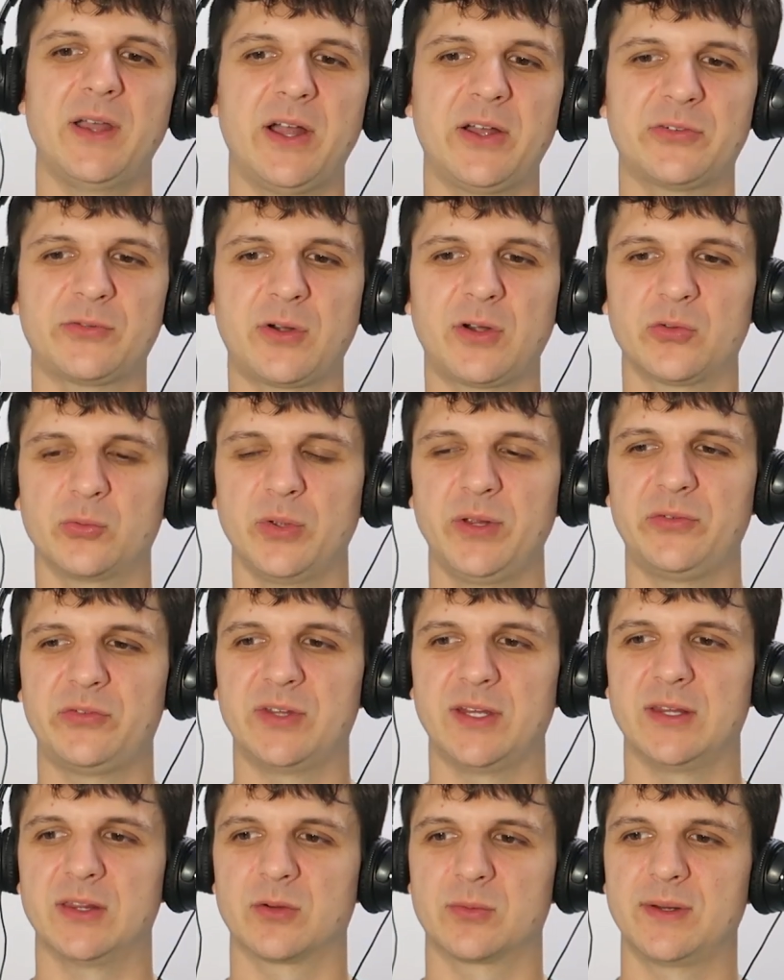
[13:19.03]
as far as we've
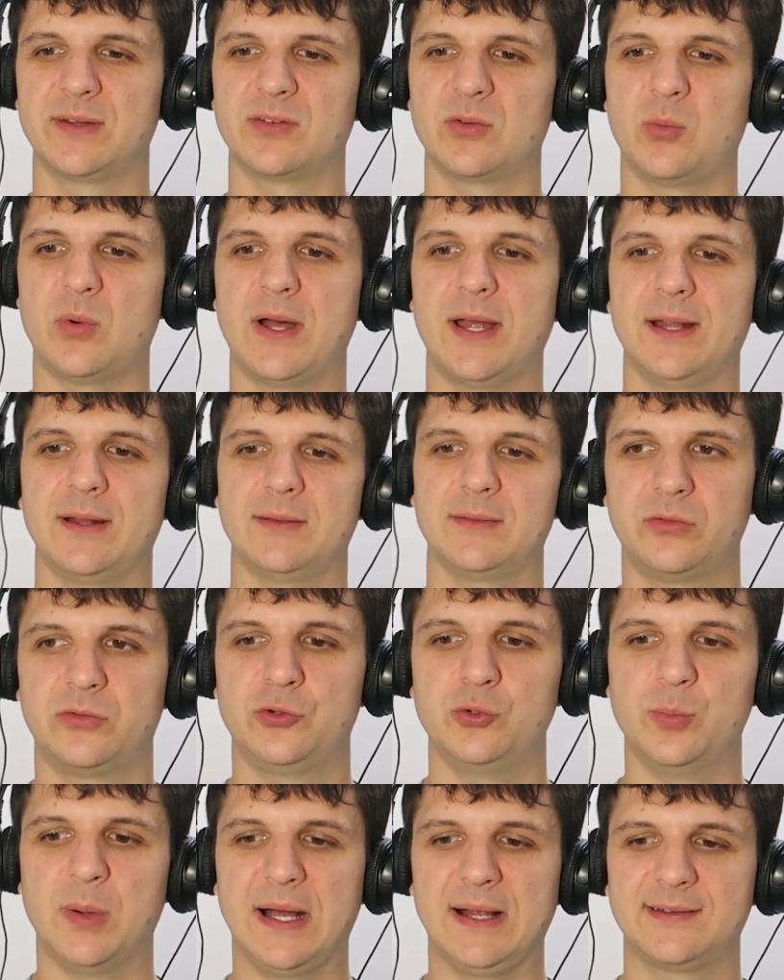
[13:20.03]
seen, the reason why
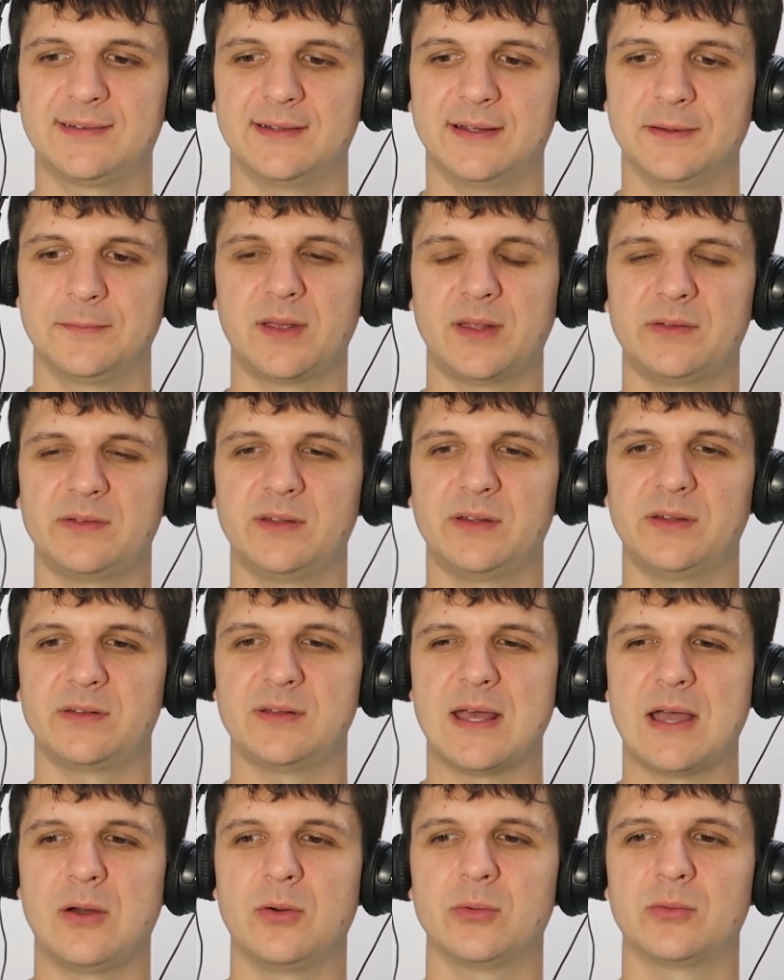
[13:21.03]
Tsubasa, as he's
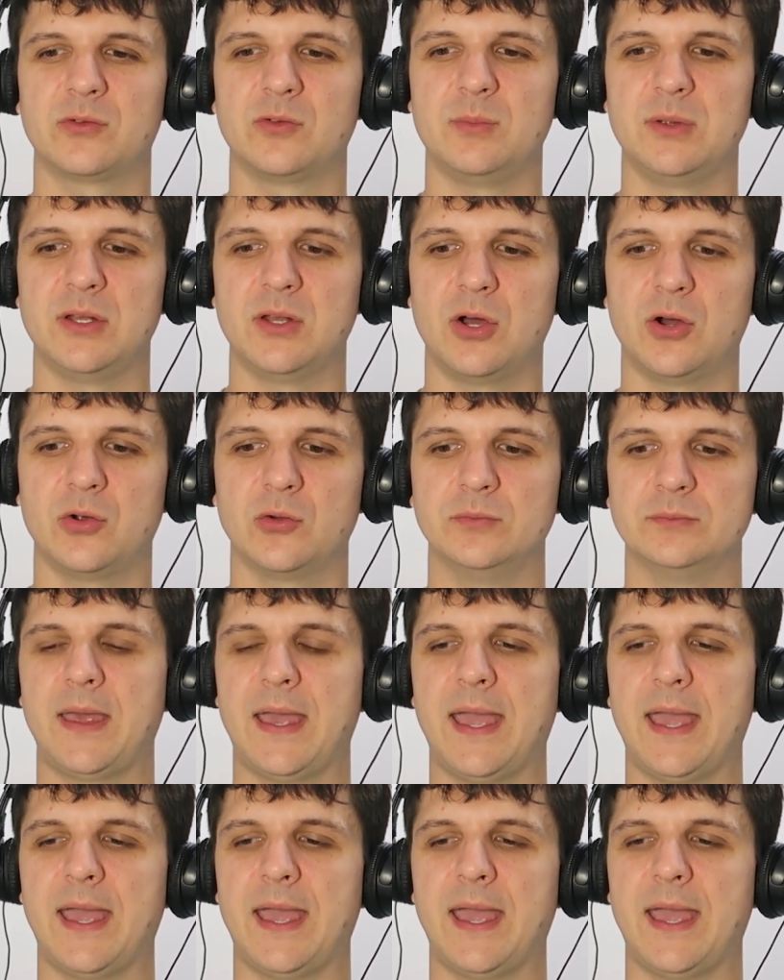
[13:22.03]
now to be known,